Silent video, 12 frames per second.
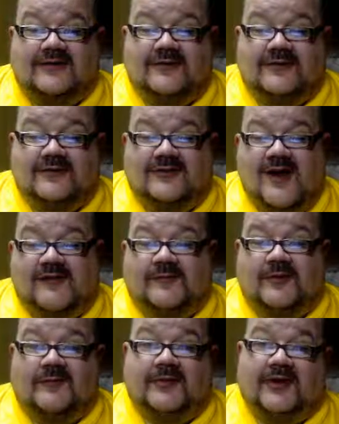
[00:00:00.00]
you have to put a
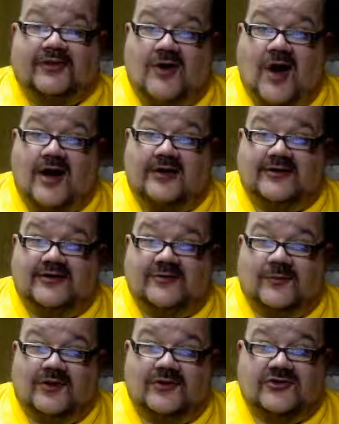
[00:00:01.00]
little bit of thought into
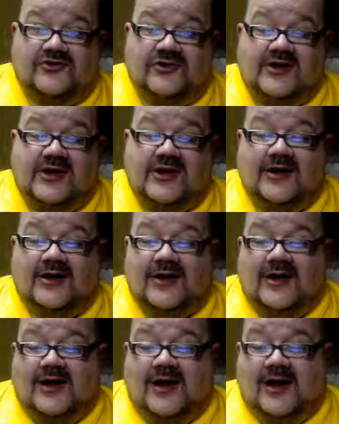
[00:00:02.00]
what you're seeing,
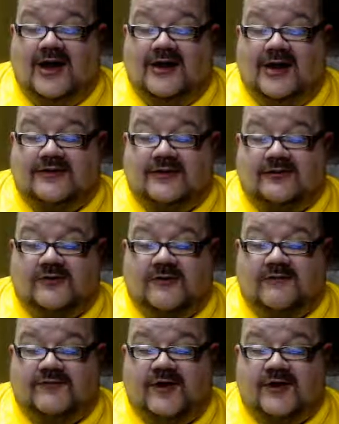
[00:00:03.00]
and that there's a
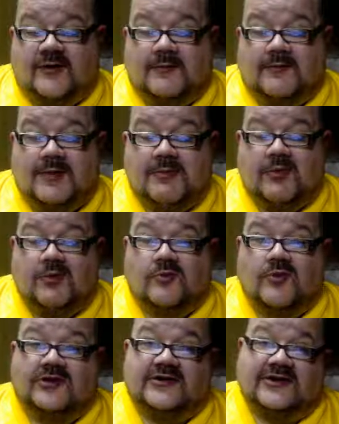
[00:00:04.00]
fair number of people who
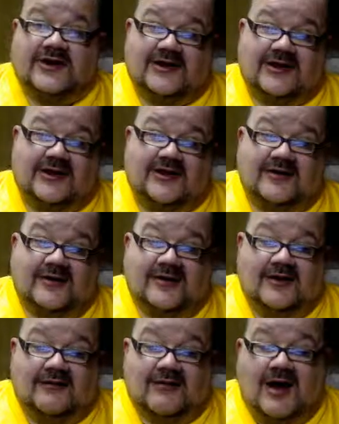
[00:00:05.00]
wouldn't get it,
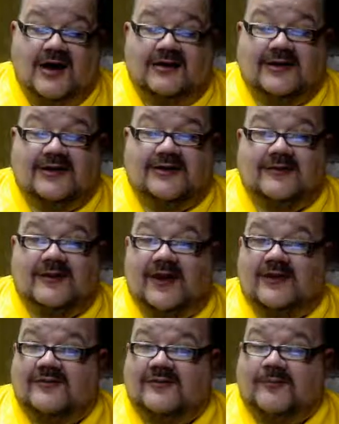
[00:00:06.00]
right? And
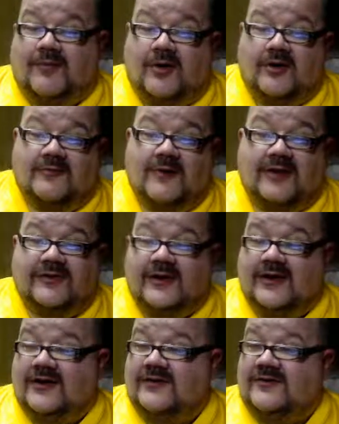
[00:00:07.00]
as part of my
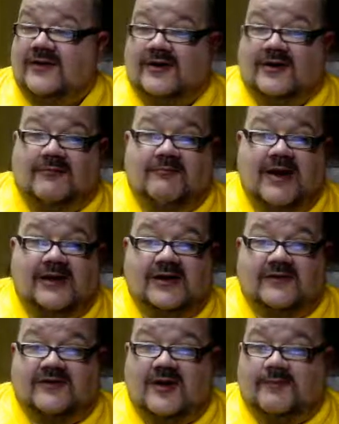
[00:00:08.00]
thing is make it
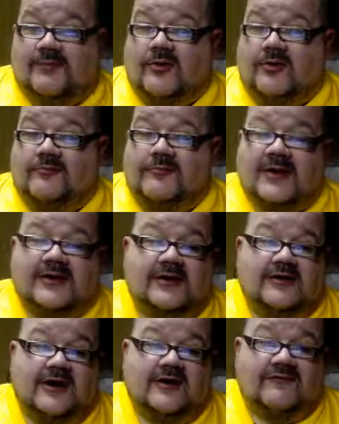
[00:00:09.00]
simple, make it
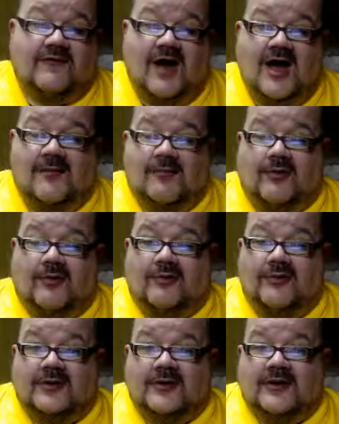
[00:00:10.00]
identifiable,
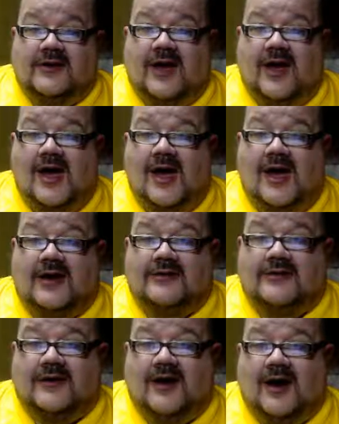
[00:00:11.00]

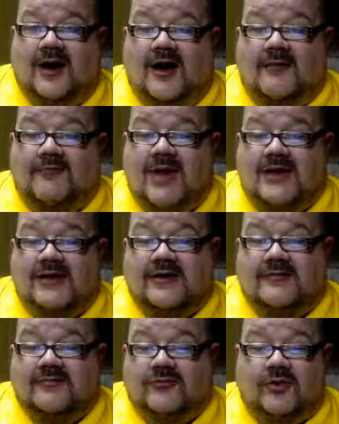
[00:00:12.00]
and make it
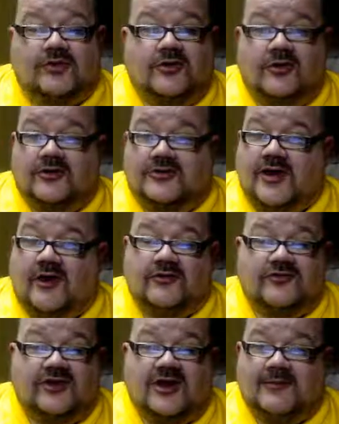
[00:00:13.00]
look good, color
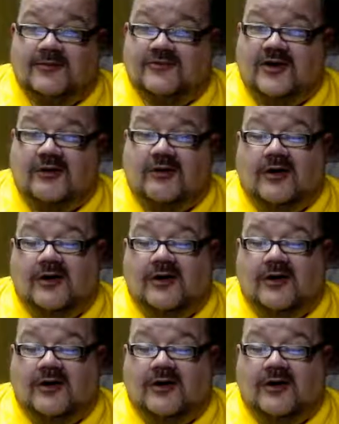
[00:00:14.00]
scheme, etc.